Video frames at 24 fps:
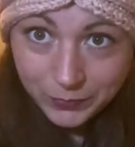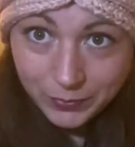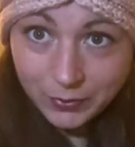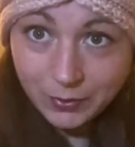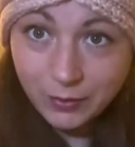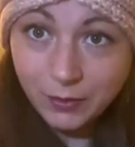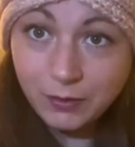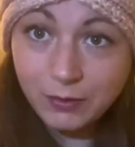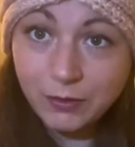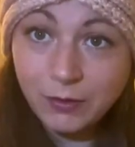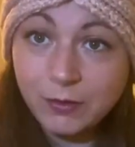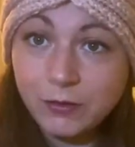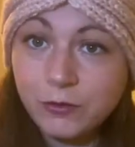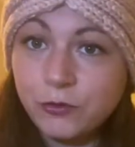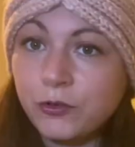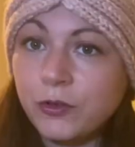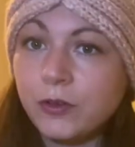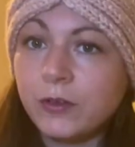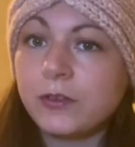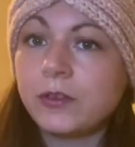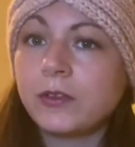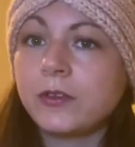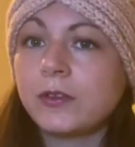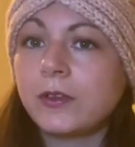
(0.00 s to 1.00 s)
This is
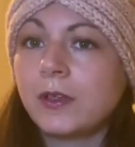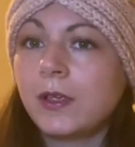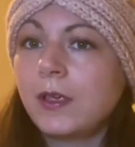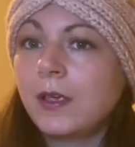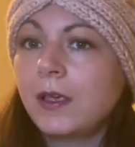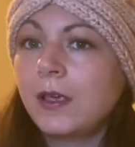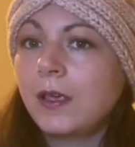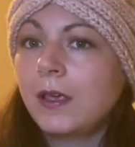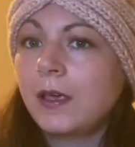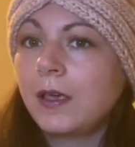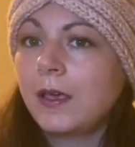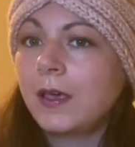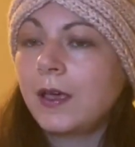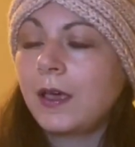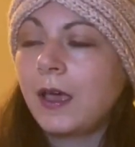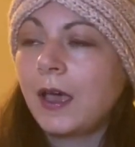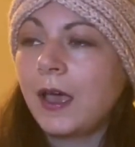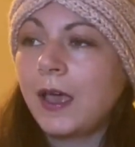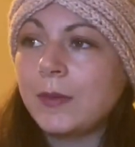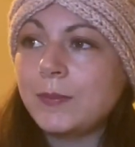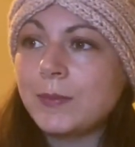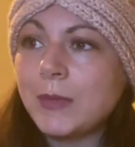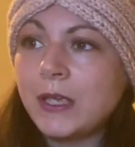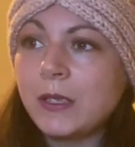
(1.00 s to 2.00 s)
just,
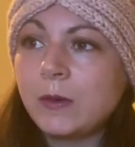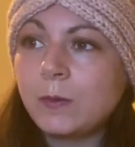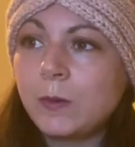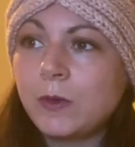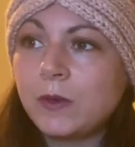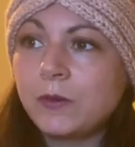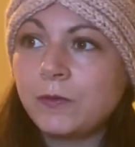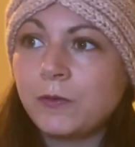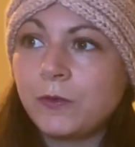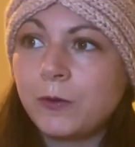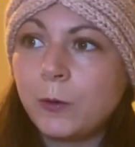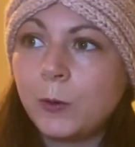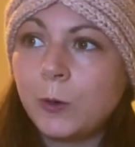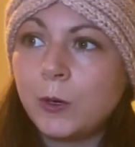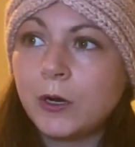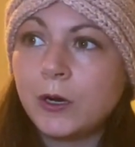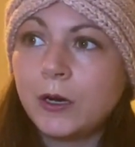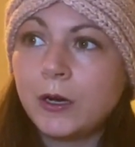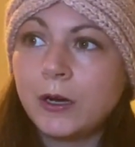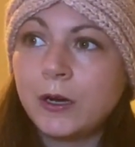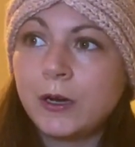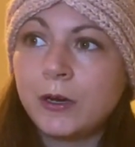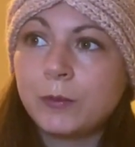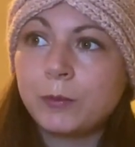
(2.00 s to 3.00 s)
I made one
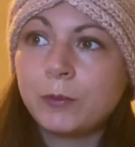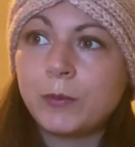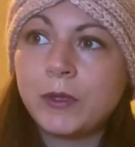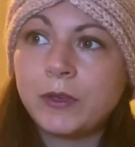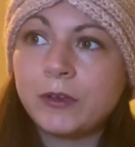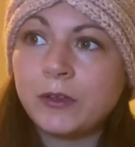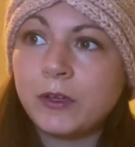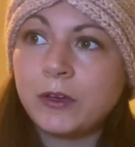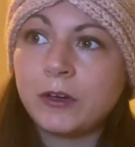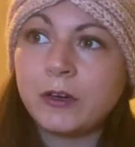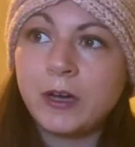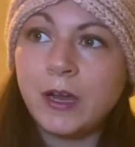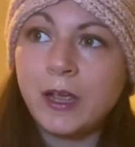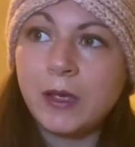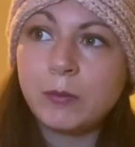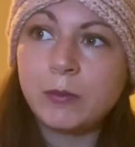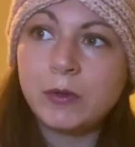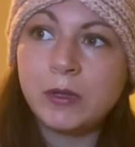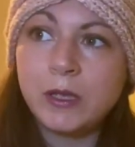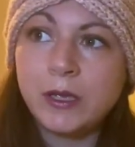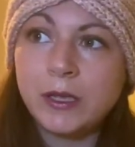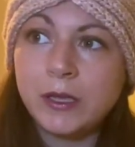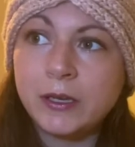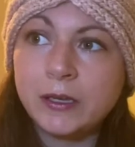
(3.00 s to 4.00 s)
for my daughter
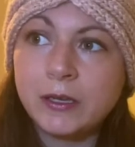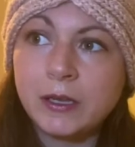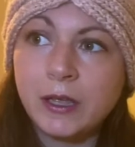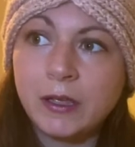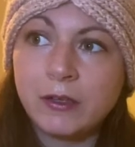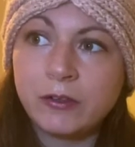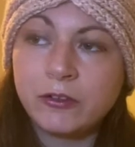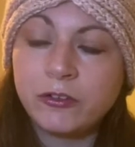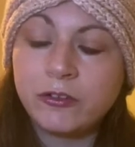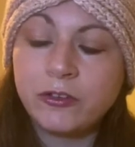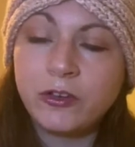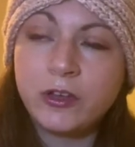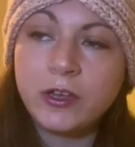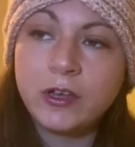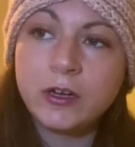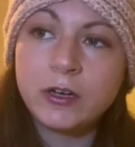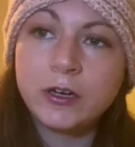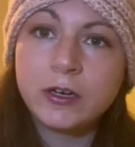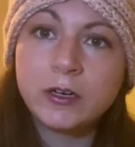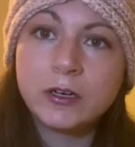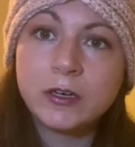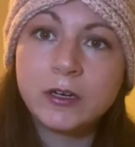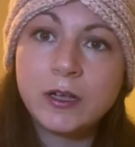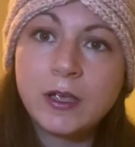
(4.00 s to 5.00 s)
Emmeline last
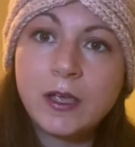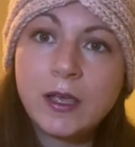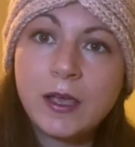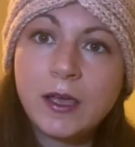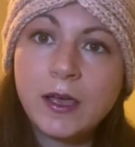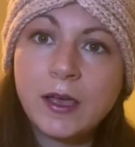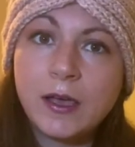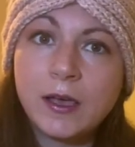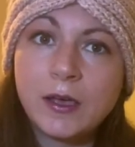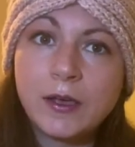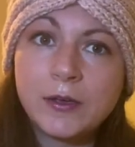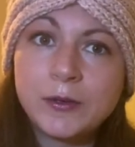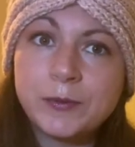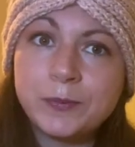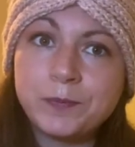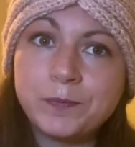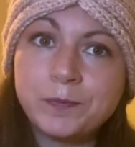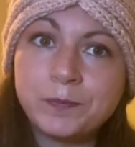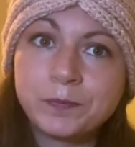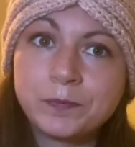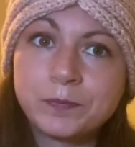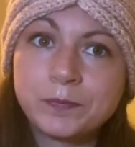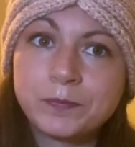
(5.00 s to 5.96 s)
year, um,